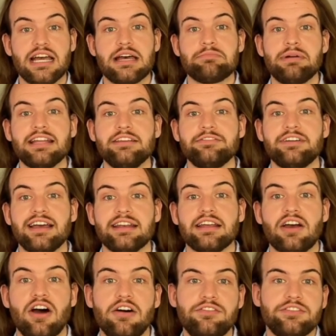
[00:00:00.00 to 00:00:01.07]
by defining
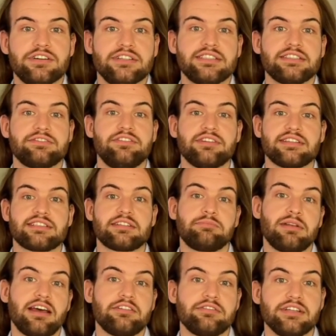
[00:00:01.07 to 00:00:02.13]
offers for the
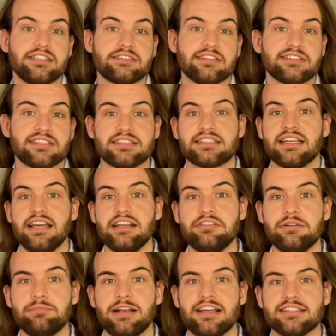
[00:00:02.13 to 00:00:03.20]
supplied resources and
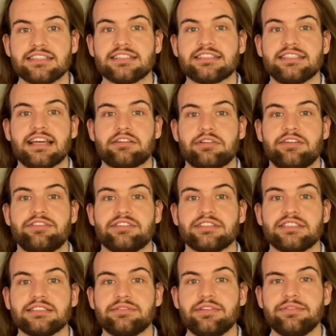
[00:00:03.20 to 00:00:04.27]
replacing stack
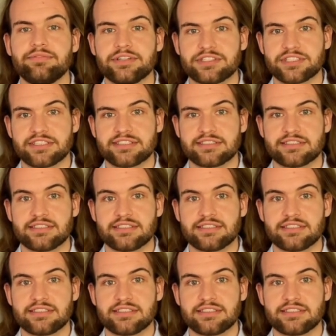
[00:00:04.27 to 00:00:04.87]
references with wishes.